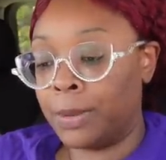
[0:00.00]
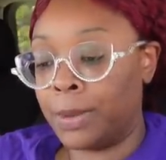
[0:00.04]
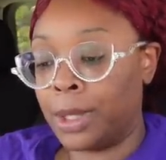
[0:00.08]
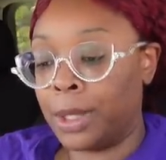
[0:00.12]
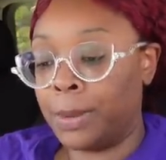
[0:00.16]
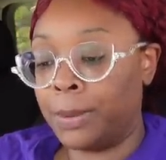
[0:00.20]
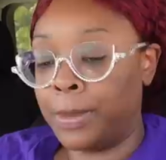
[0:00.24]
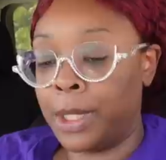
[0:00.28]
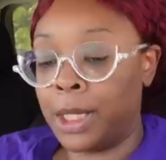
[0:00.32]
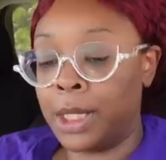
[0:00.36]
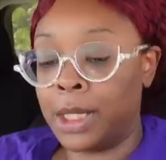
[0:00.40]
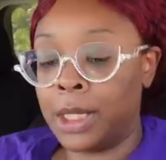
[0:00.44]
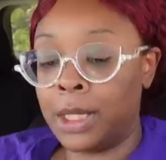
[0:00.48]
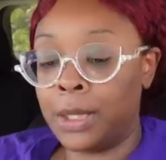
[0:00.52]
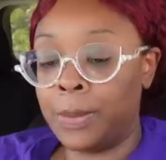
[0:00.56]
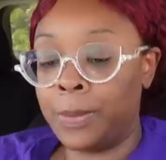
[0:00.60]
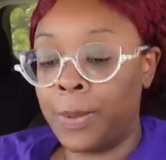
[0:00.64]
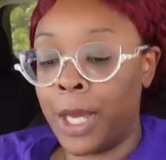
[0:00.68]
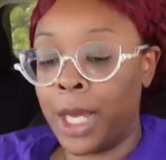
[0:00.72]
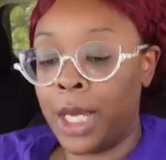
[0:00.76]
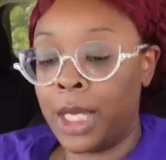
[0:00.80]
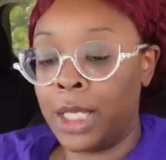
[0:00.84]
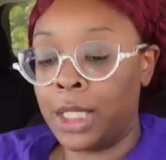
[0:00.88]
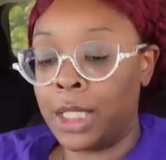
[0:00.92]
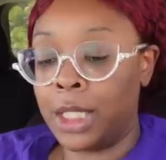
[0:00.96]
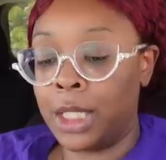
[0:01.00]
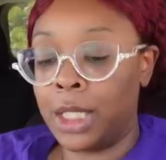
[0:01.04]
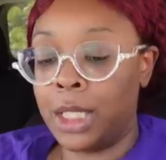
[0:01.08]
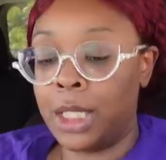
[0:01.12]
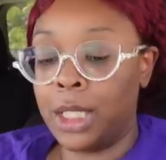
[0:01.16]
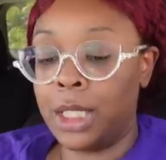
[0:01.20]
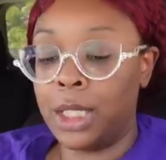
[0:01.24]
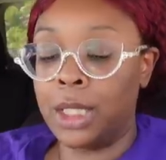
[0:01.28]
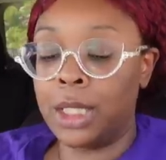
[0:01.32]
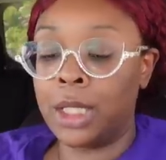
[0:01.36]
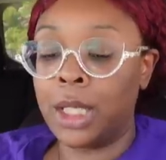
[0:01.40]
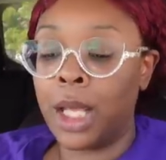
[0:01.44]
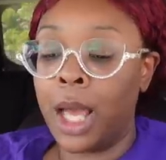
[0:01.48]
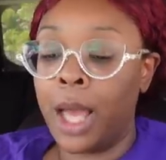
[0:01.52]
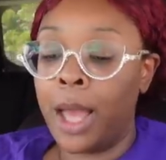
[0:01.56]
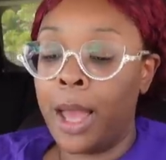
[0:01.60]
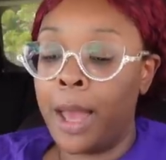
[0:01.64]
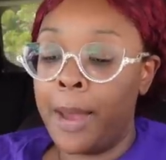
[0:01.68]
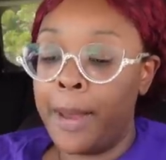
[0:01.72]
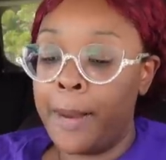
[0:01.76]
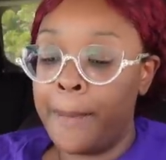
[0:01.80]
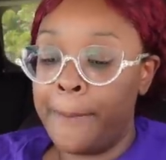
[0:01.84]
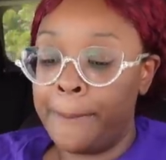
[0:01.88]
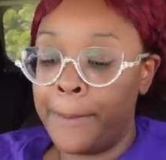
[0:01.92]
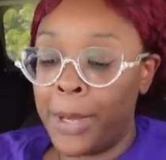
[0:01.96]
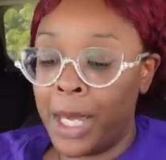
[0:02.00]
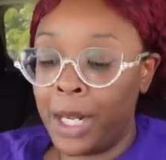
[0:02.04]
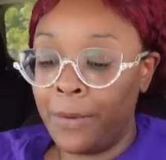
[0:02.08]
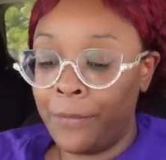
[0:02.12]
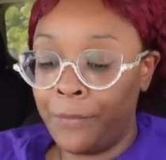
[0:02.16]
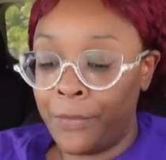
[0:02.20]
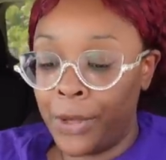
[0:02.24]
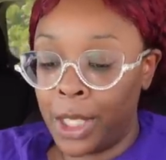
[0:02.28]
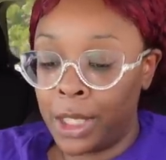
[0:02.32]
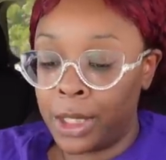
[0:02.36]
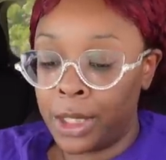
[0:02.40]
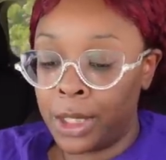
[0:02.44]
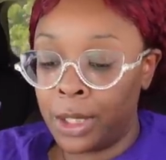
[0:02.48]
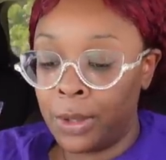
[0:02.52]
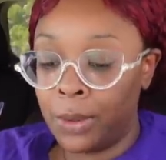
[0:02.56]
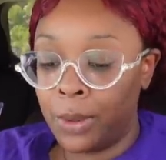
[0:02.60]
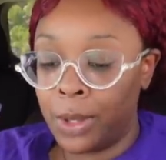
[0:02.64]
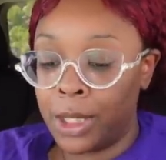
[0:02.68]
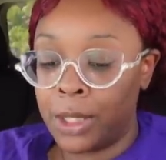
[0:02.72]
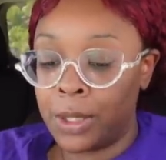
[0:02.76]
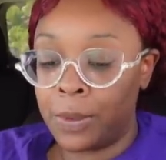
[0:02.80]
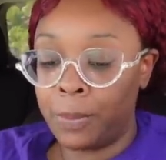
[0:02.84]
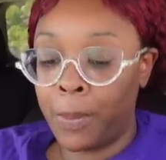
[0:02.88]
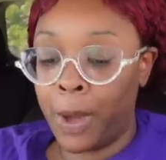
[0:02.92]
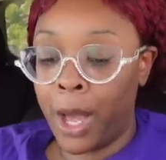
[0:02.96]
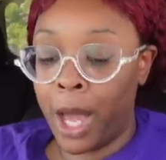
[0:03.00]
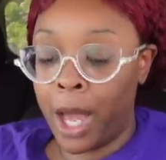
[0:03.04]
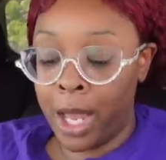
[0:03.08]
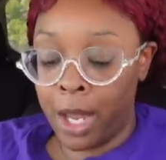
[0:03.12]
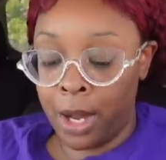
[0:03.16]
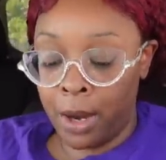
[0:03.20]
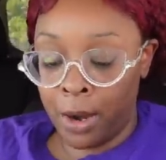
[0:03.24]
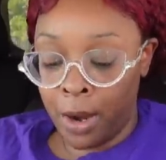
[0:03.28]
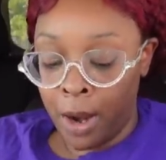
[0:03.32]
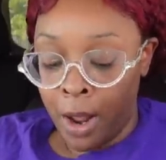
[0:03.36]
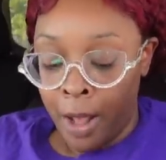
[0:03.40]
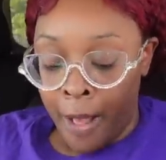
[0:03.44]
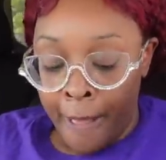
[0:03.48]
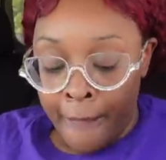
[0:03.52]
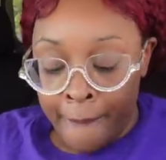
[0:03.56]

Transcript: but the business page is Manifest to Inspire.